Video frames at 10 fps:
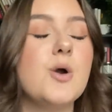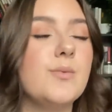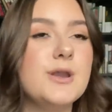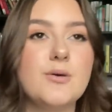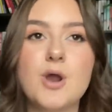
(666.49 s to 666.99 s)

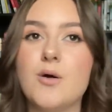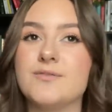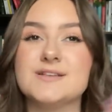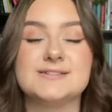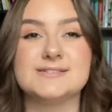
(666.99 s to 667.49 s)
We don't know if
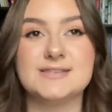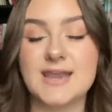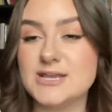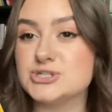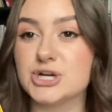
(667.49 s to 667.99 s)
this is
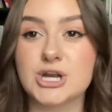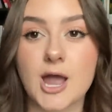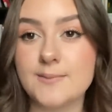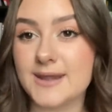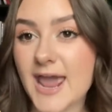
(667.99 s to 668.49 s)
nature
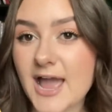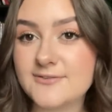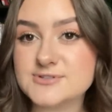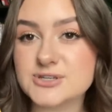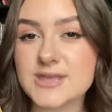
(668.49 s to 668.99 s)
coming
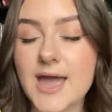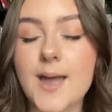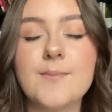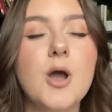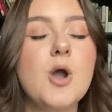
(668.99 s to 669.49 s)
after
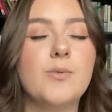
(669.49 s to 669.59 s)
them.